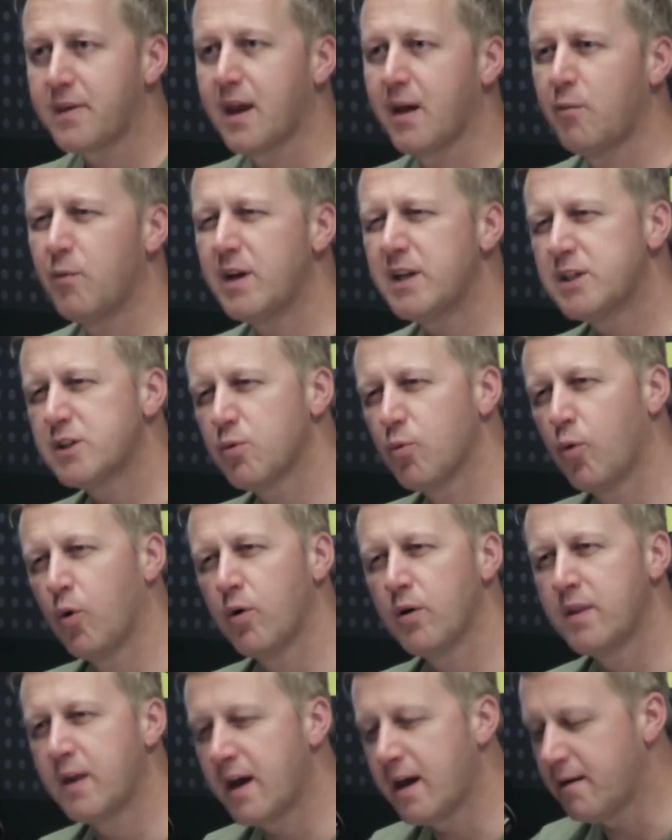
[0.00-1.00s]
and went to
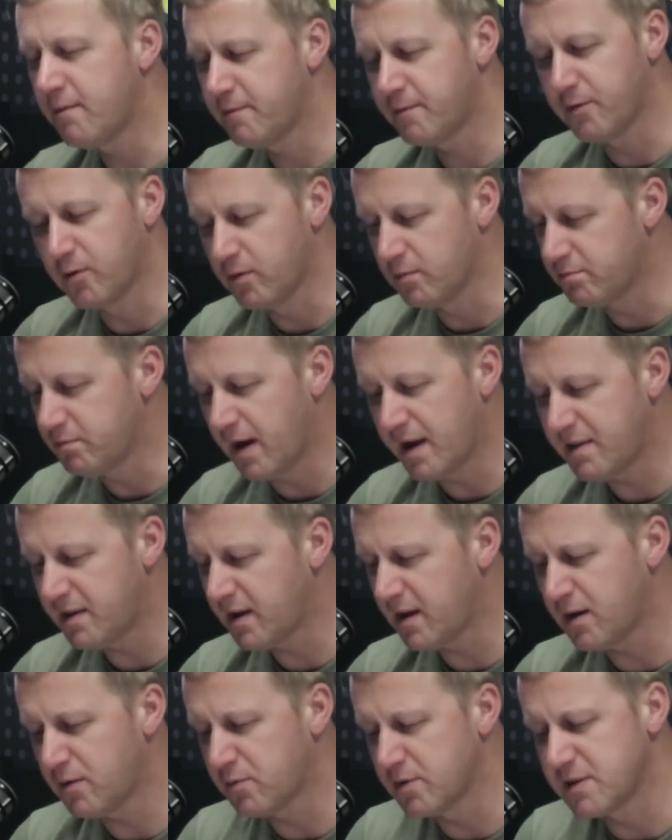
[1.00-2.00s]
war there for. That I
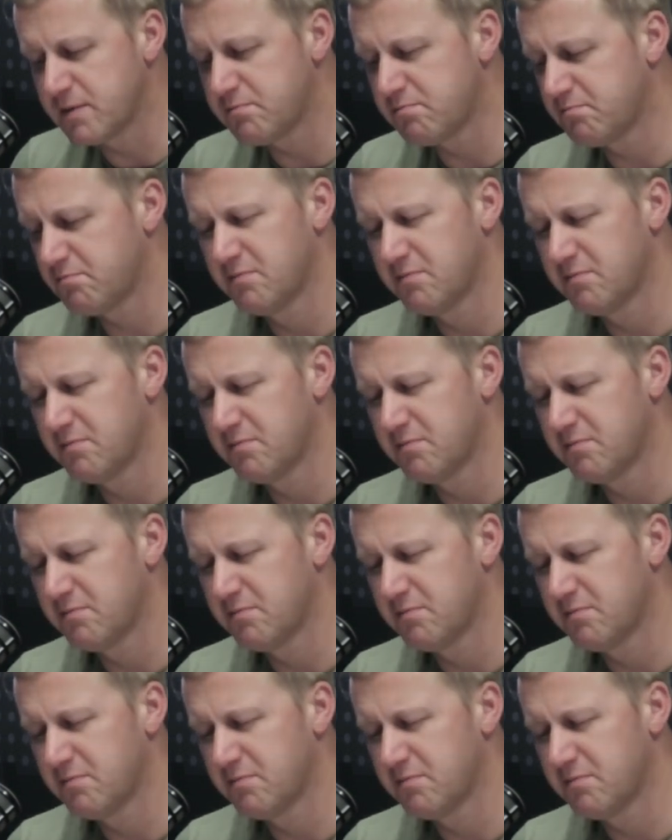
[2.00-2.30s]
think wasn't was,